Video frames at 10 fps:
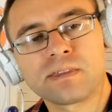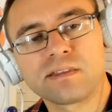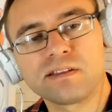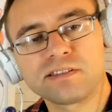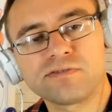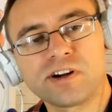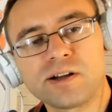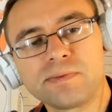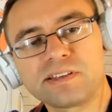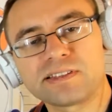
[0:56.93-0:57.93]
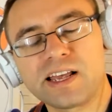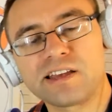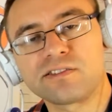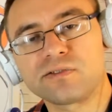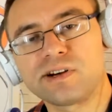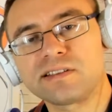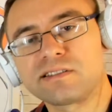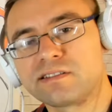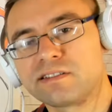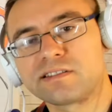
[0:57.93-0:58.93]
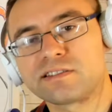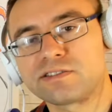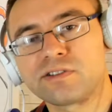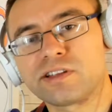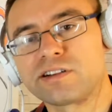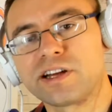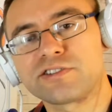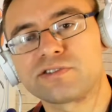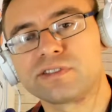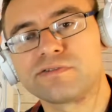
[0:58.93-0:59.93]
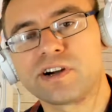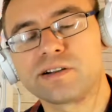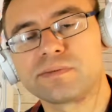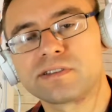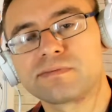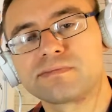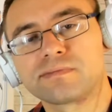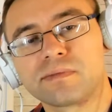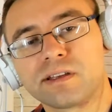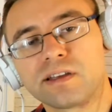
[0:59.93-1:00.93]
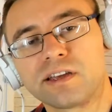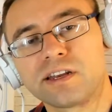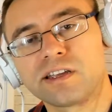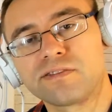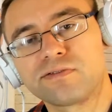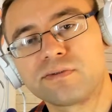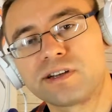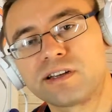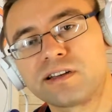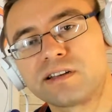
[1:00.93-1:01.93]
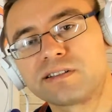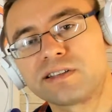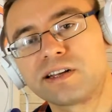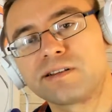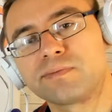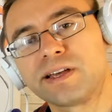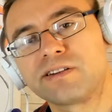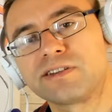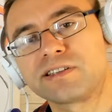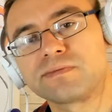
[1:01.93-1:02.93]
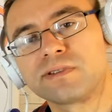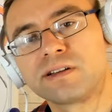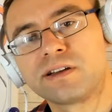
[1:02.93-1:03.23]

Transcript: this environment is alien to us. This is not our natural environment. And if we study Platonism,